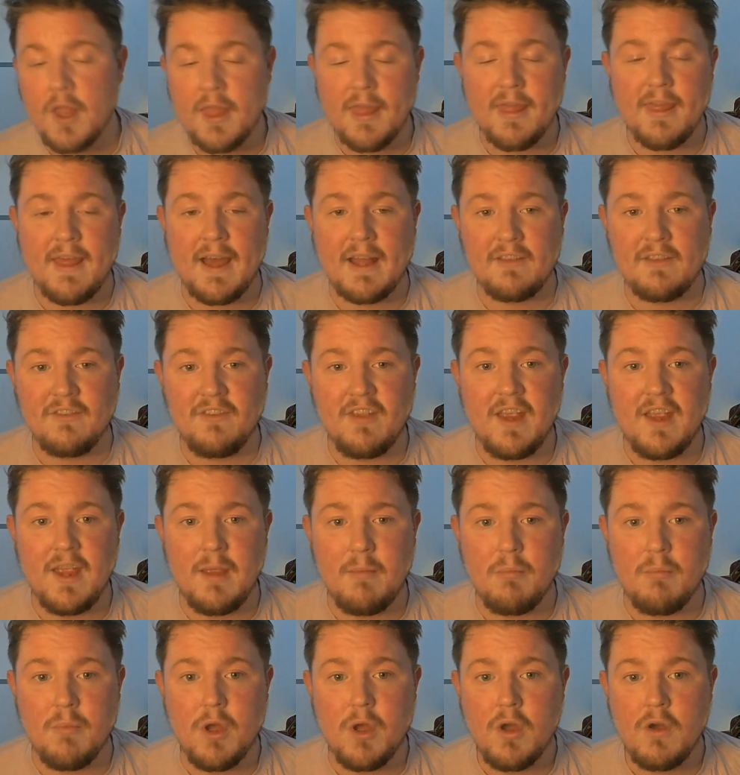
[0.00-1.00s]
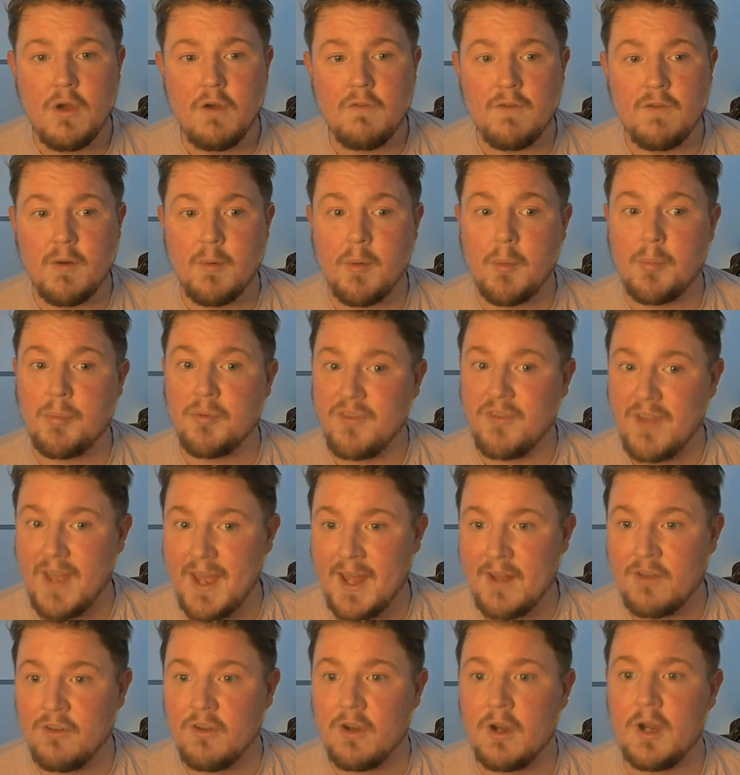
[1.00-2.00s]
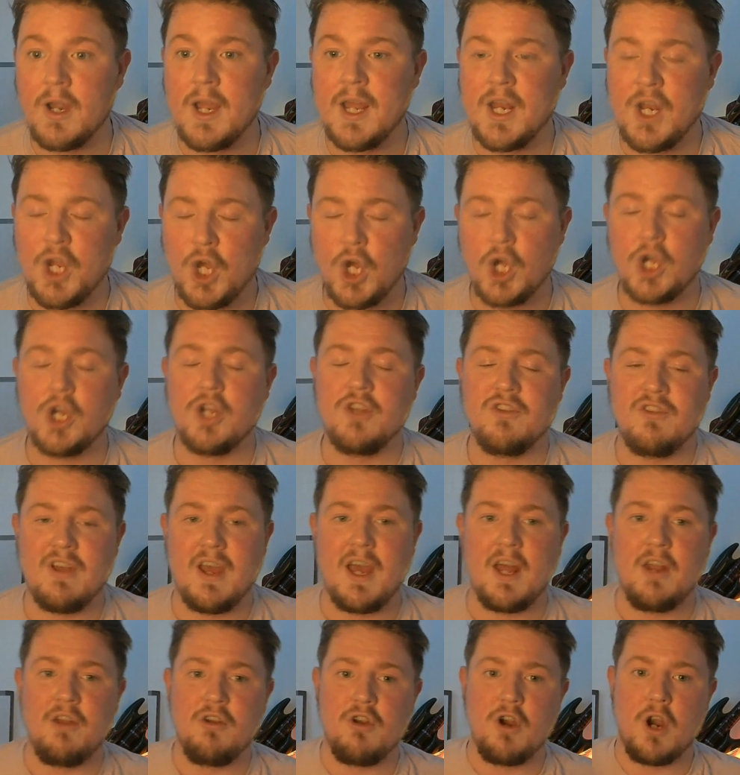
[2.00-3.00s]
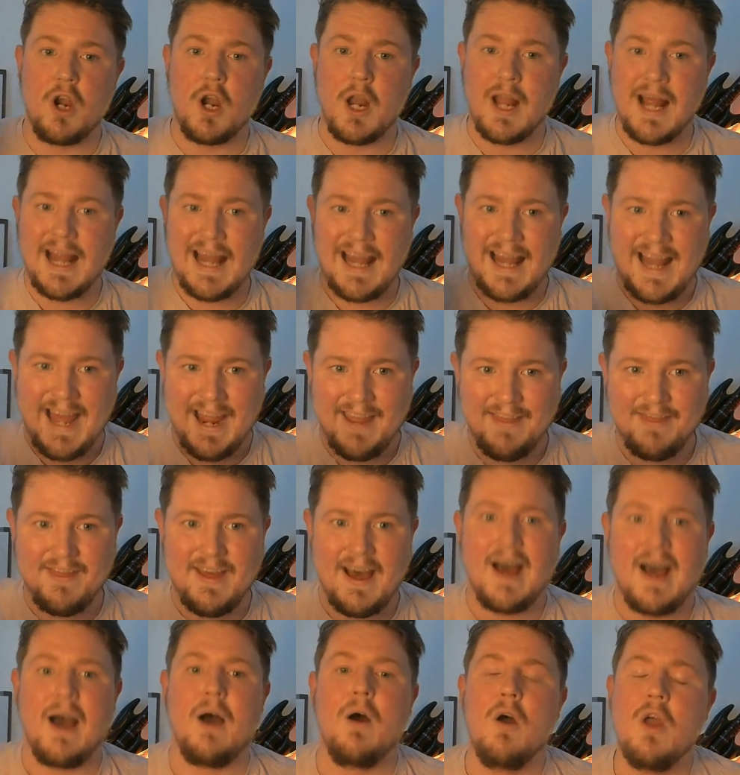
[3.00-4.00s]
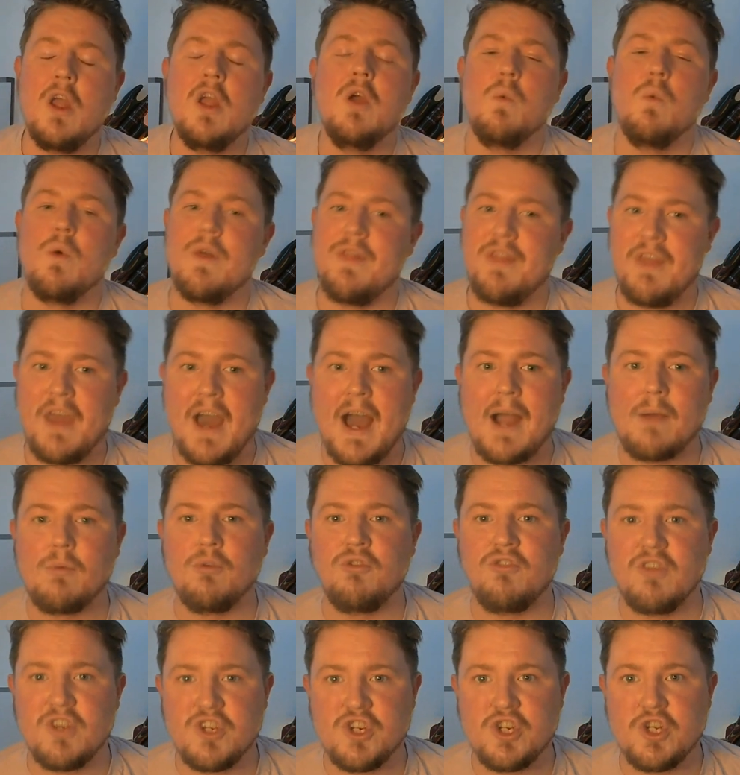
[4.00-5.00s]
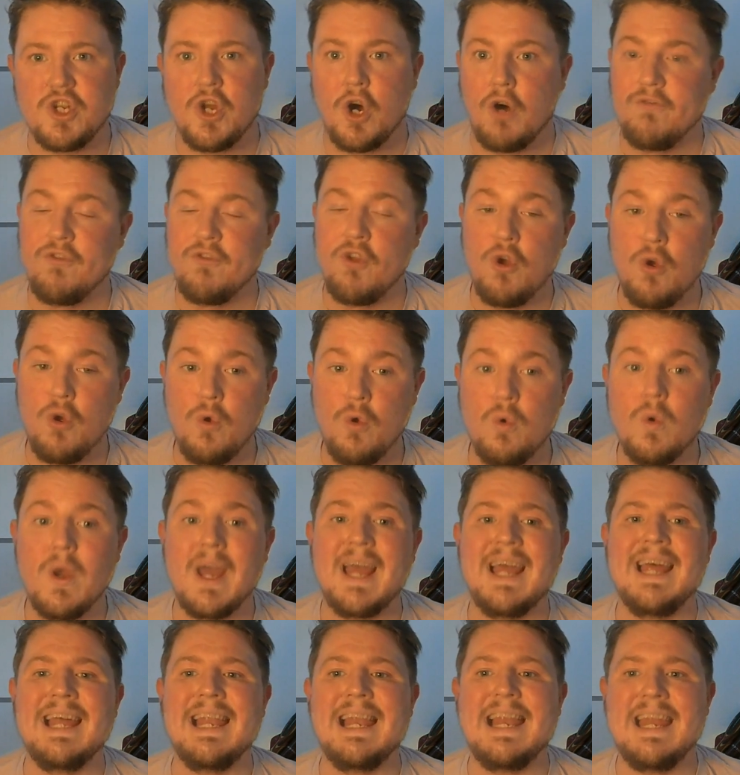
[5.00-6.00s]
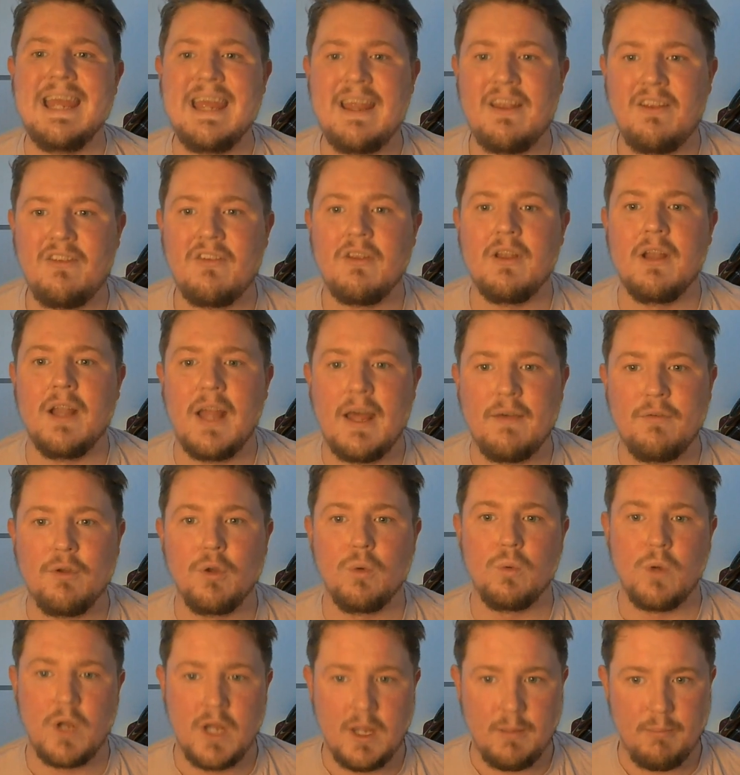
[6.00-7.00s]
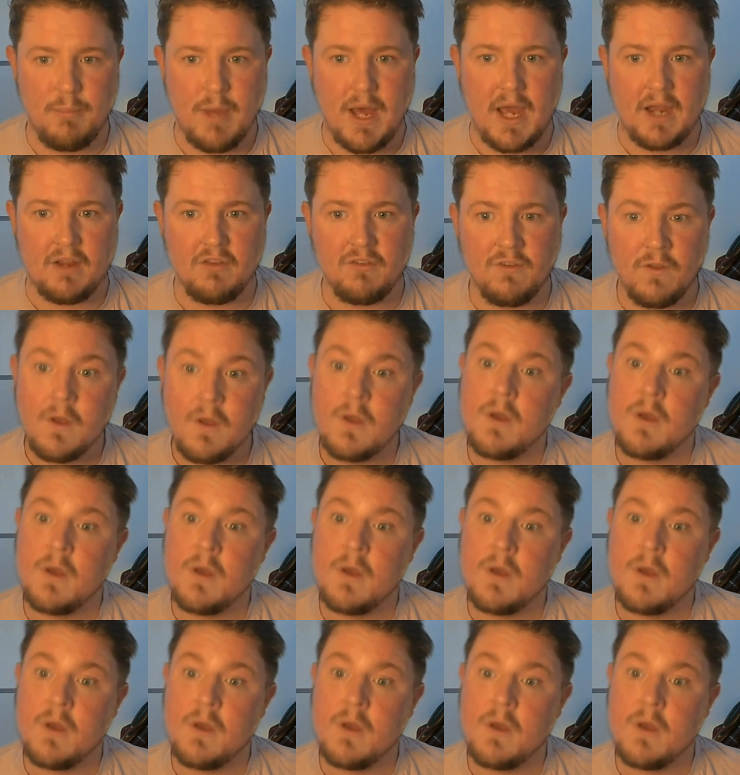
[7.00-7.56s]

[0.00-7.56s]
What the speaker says: that team from a pretender into a contender like that with the acquisition of 2 elite level running backs.